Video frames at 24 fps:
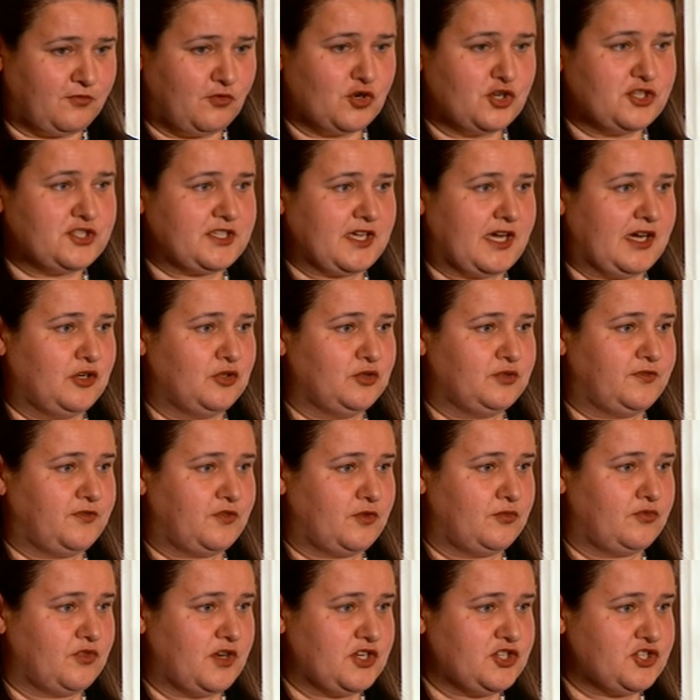forced
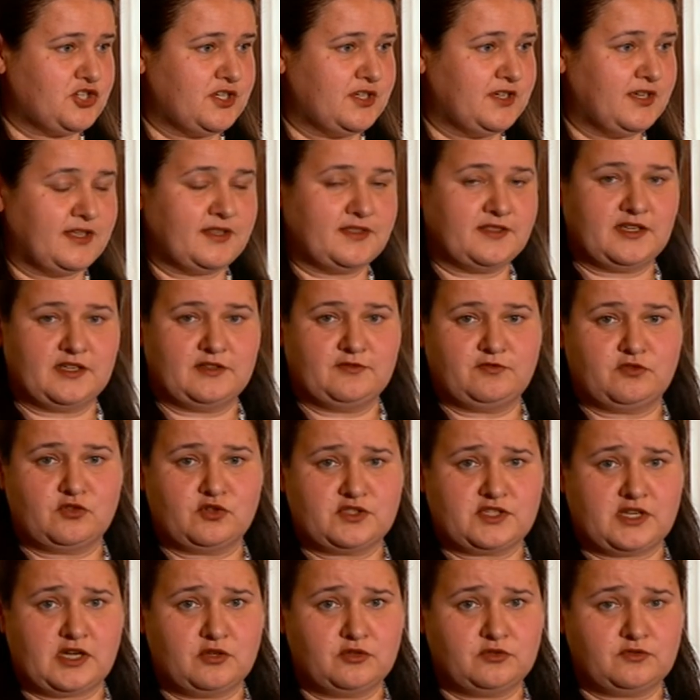out from Russia and then
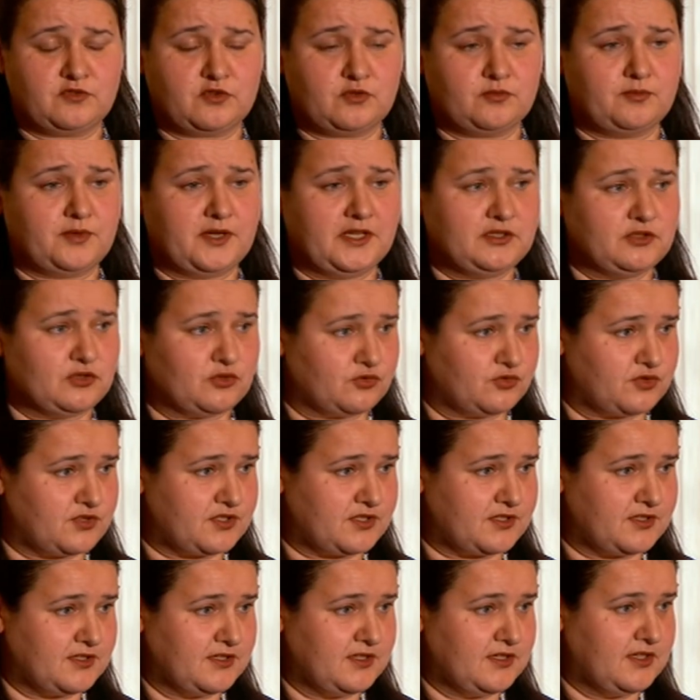forced out from
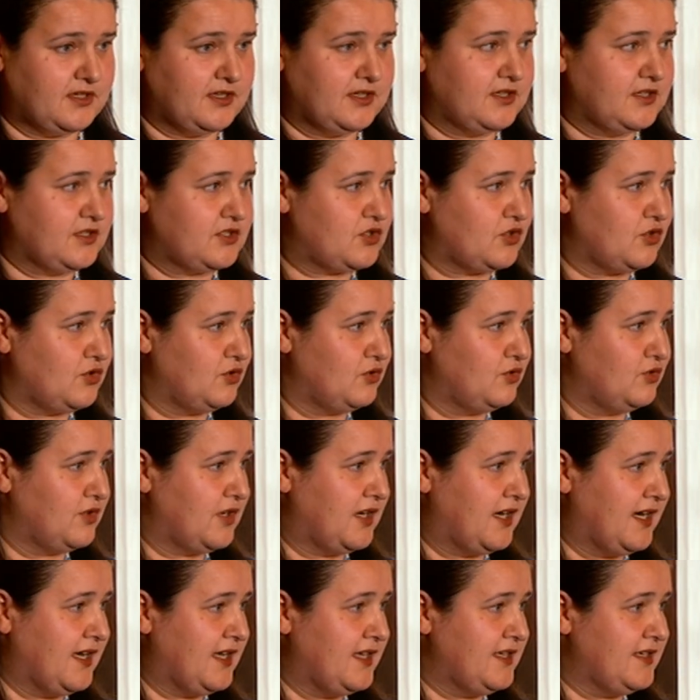Belarus.
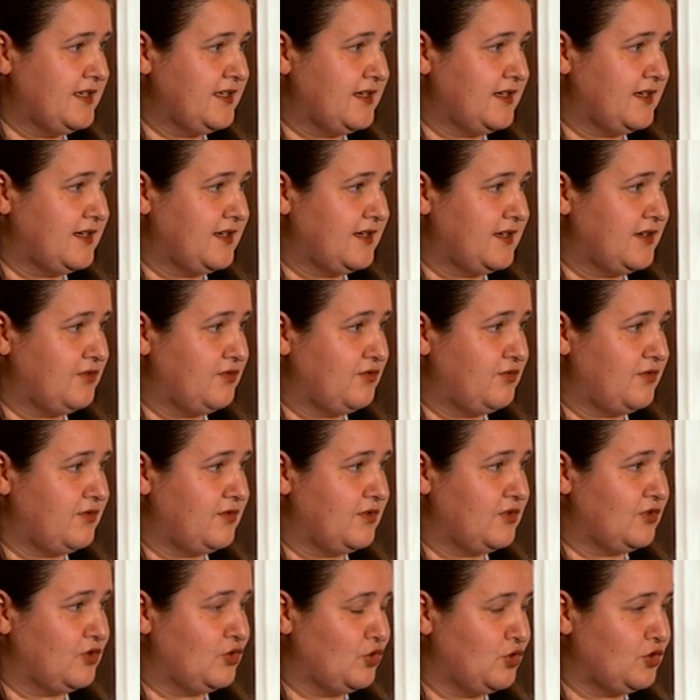So I uh,
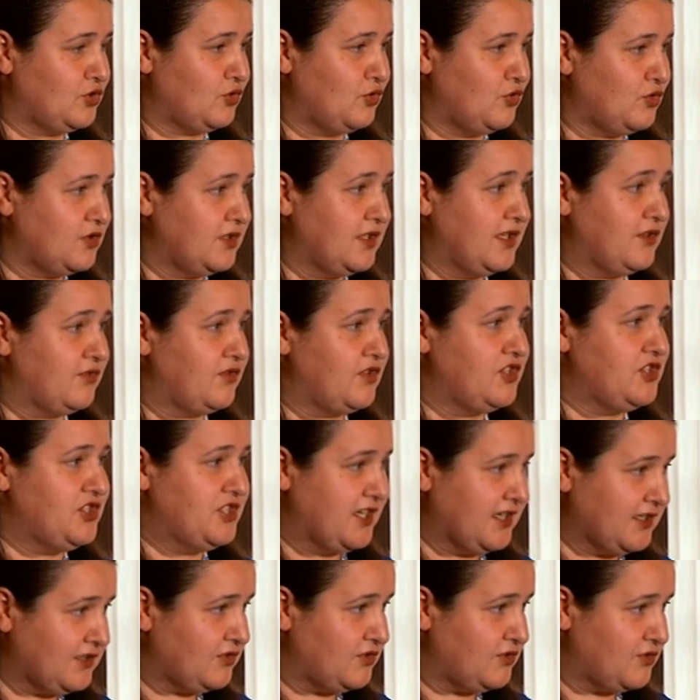not only
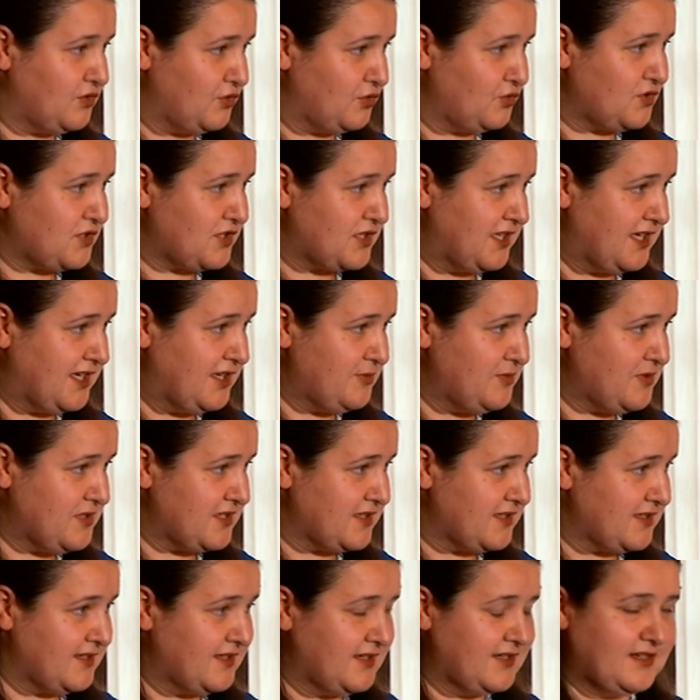reject those claims,
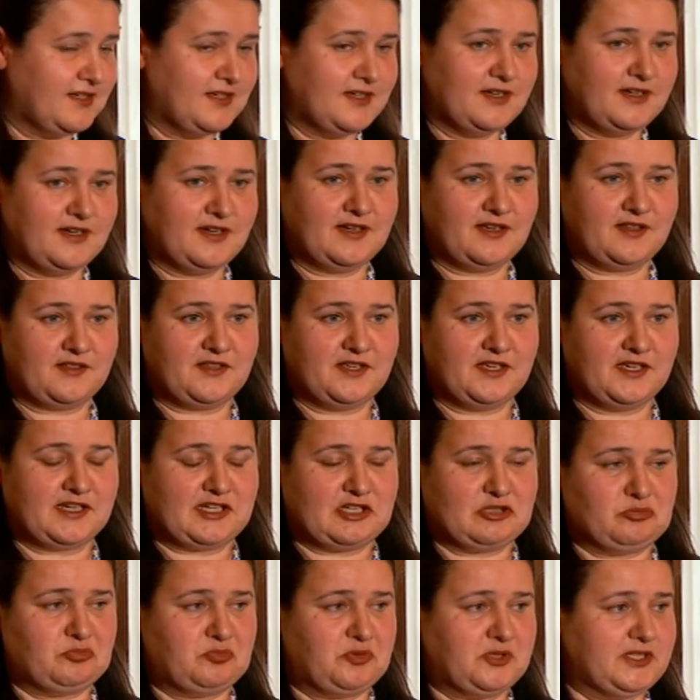they
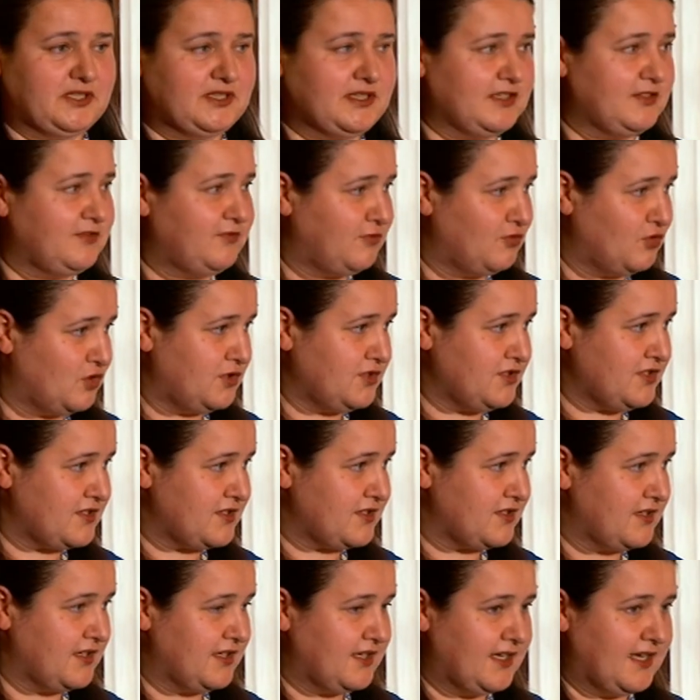are completely false.
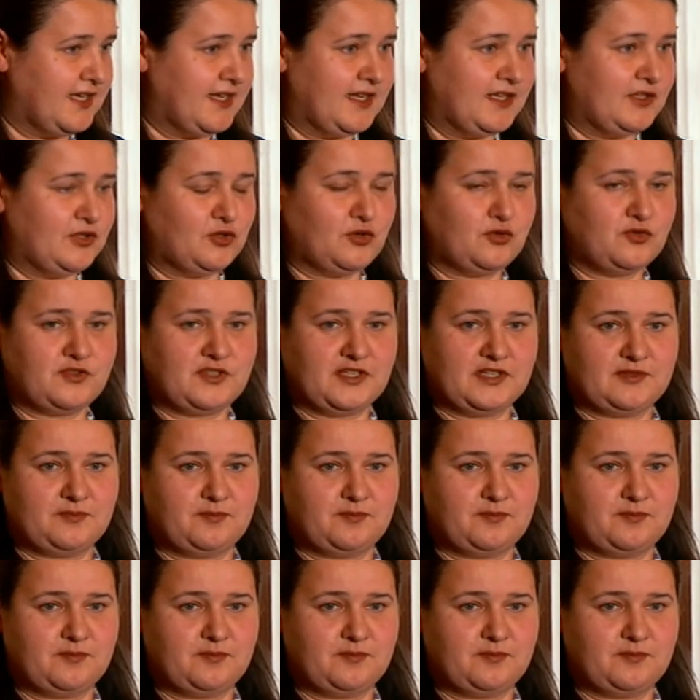And I know